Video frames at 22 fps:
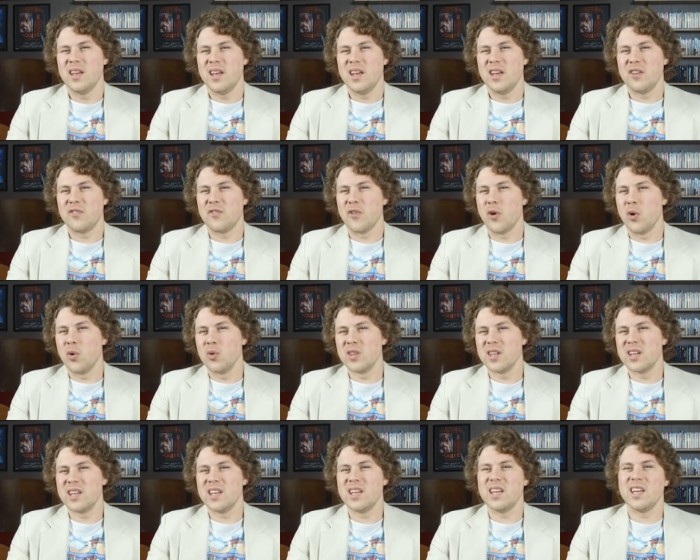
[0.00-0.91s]
If
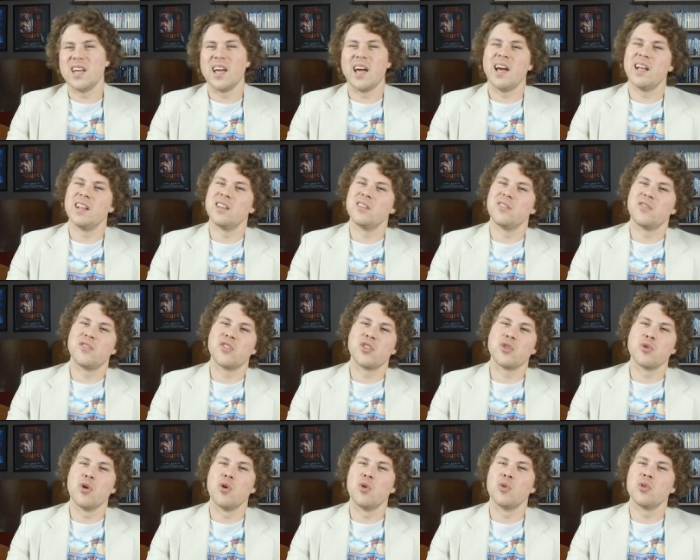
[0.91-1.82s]
only he hadn't have
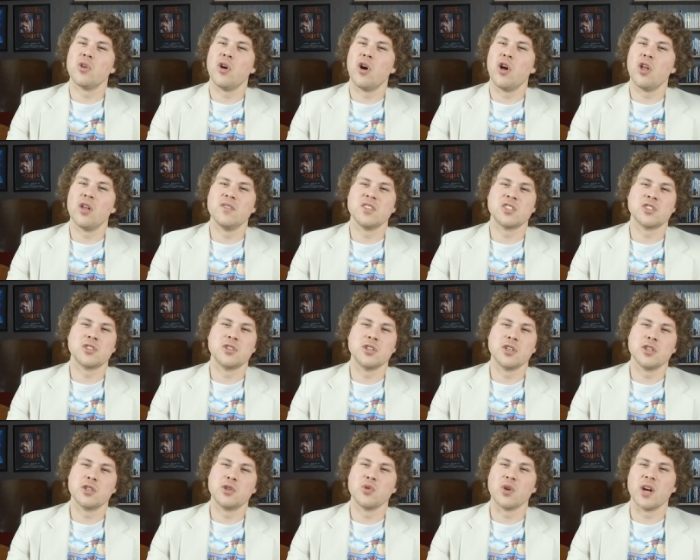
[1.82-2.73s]
thrown all of his
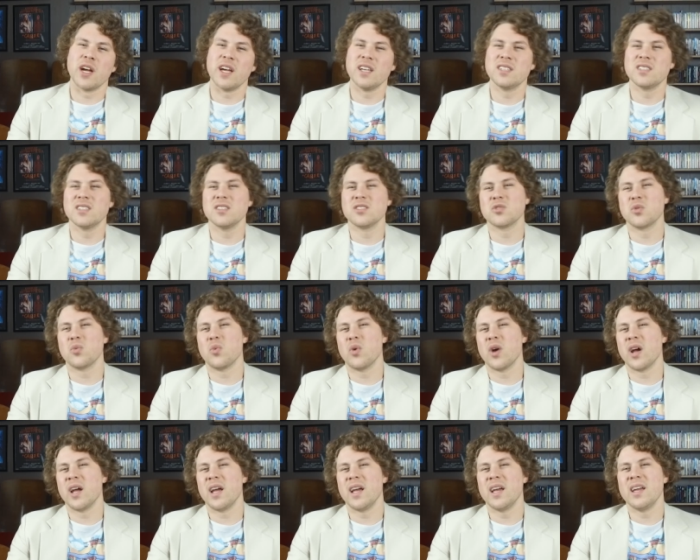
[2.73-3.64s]
good graces
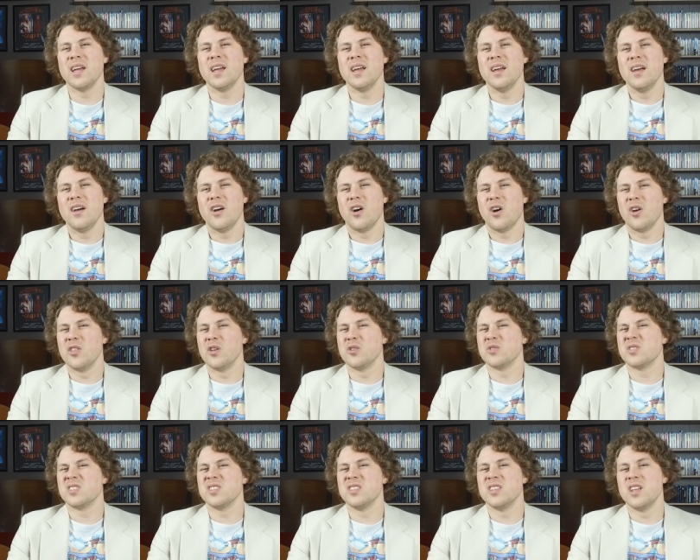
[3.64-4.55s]
away on
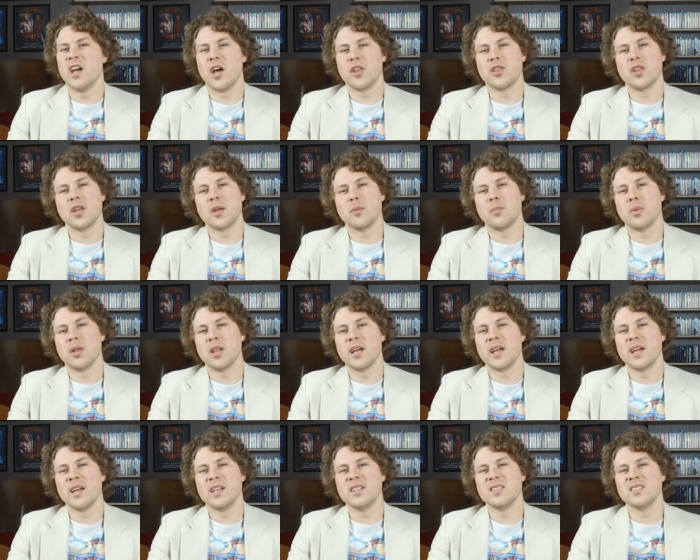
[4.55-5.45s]
those nothing
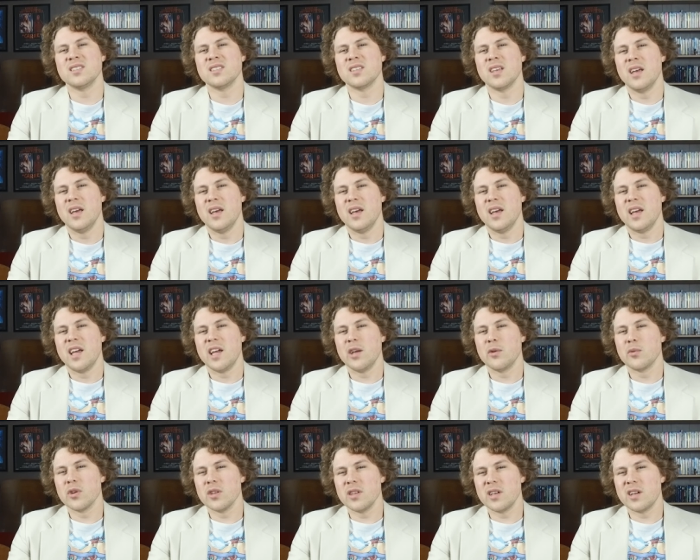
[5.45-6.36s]
plans, he
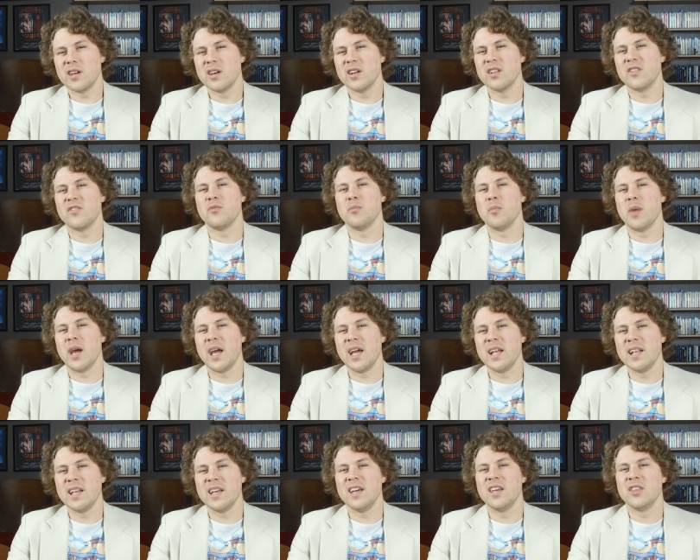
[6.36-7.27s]
really could have
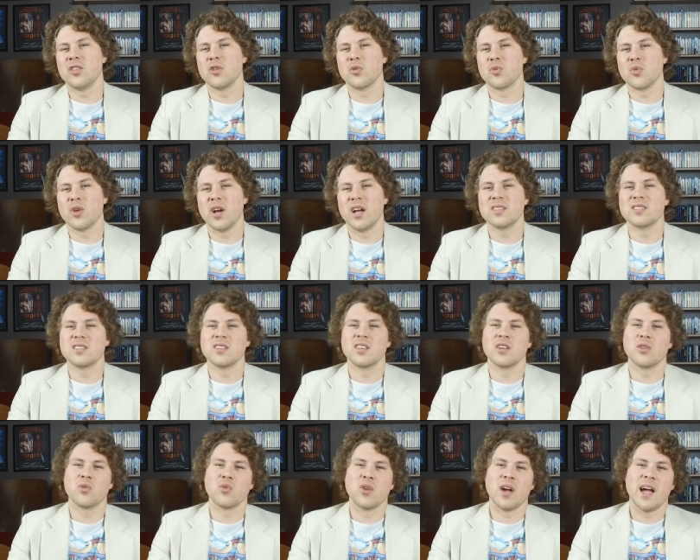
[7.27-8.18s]
made it in the
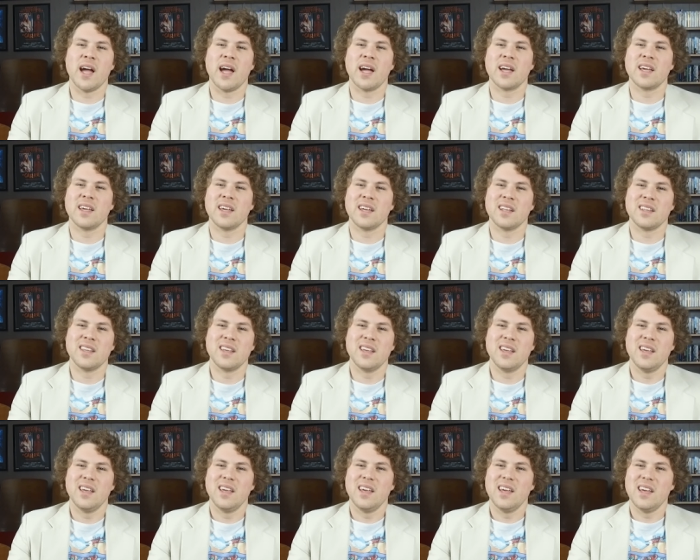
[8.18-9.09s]
wrestling racket.
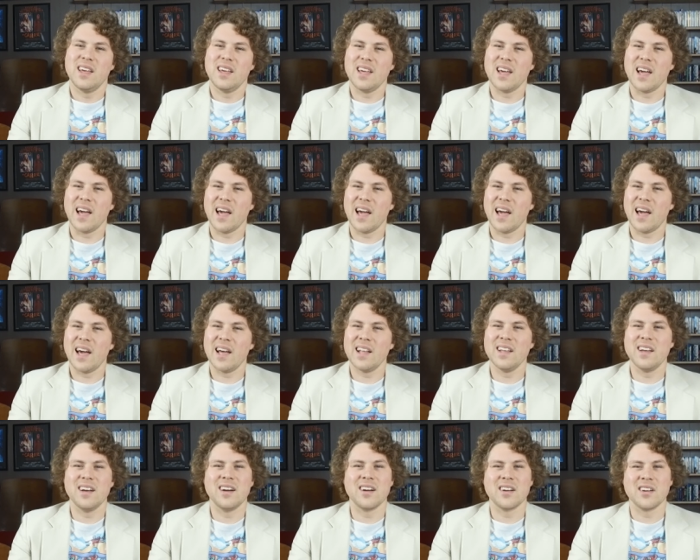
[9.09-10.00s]
He
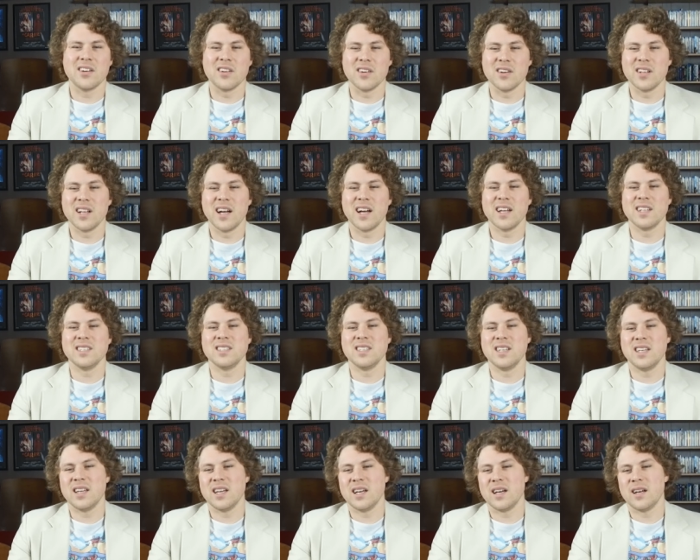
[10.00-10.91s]
had a good
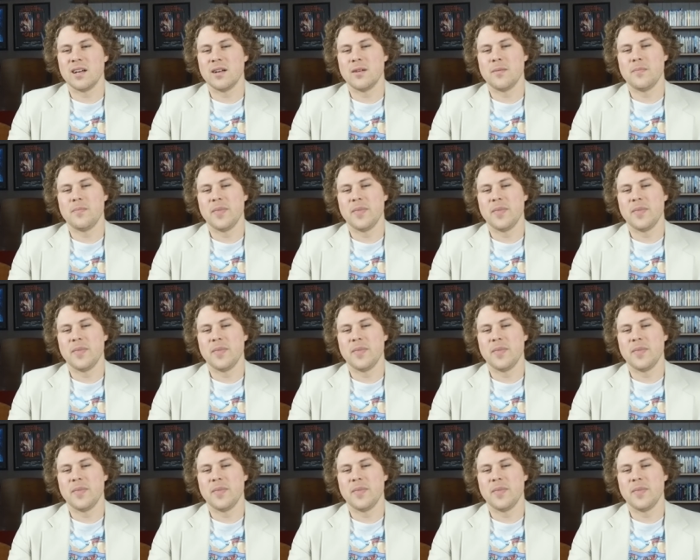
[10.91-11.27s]
idea.